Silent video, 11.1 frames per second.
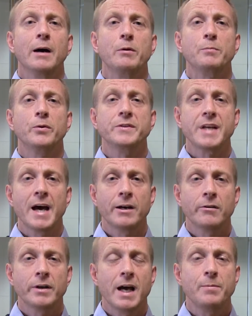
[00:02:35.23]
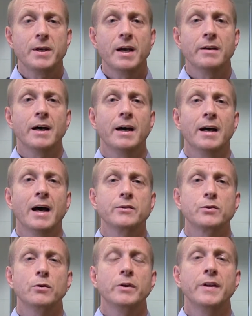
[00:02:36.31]
We put Downer and APN
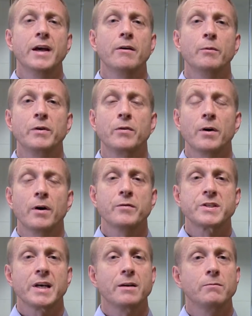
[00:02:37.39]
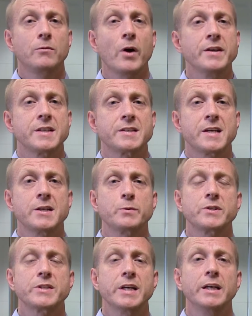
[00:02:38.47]
Outdoor in there, and we've obviously had great success
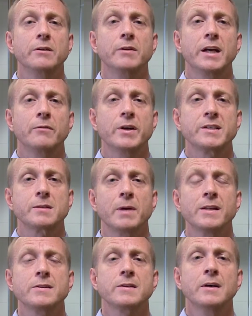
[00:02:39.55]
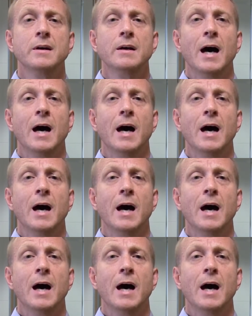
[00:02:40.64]
with Seek in recent months.